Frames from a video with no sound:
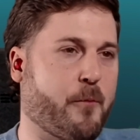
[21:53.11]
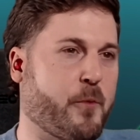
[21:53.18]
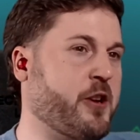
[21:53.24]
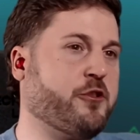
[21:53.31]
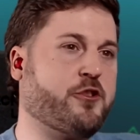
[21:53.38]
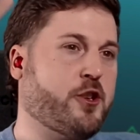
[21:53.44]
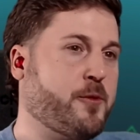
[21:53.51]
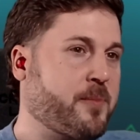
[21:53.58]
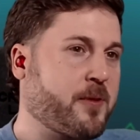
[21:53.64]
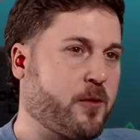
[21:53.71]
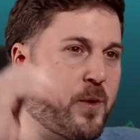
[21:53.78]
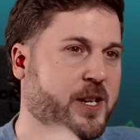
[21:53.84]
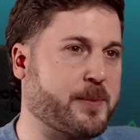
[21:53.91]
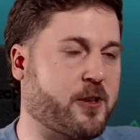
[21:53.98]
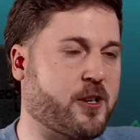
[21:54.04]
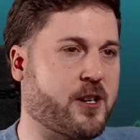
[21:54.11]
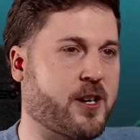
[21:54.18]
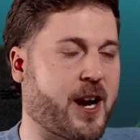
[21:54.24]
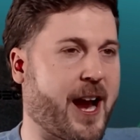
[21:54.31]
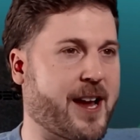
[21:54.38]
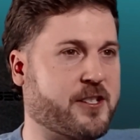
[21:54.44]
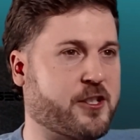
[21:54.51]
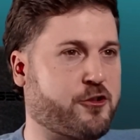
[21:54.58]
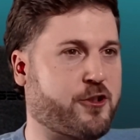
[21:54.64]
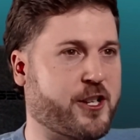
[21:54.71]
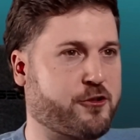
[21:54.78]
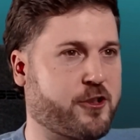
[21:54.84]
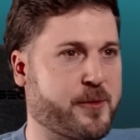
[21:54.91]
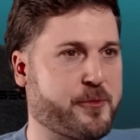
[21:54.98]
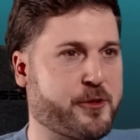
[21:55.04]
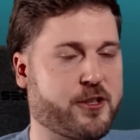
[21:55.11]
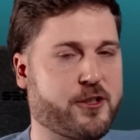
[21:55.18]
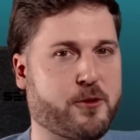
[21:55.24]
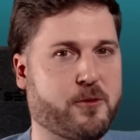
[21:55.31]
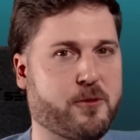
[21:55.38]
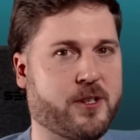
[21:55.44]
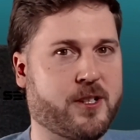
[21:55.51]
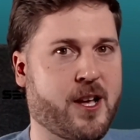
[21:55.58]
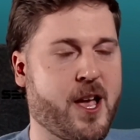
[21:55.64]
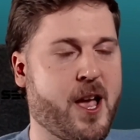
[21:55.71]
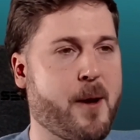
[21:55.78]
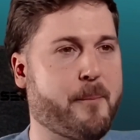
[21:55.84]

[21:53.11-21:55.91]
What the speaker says: We use Super Whisper as a transcription tool,